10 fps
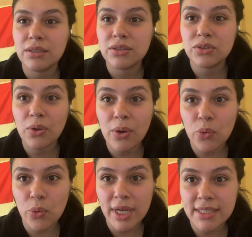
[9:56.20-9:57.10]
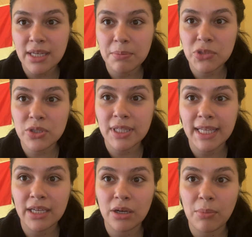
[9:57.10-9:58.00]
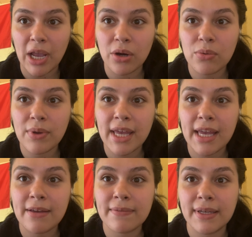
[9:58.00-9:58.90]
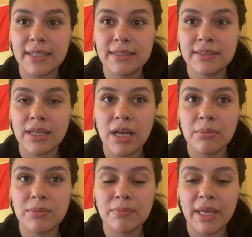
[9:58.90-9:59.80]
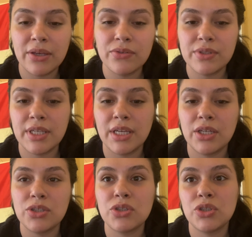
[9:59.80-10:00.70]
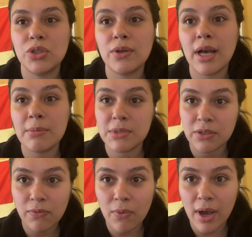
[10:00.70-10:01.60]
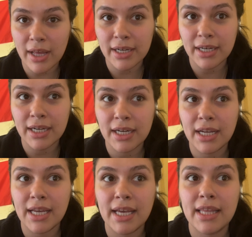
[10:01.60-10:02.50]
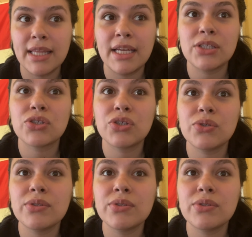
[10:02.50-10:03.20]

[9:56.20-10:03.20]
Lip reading: So a quick tip to clean your microwave is by using 2 cups of water and then 2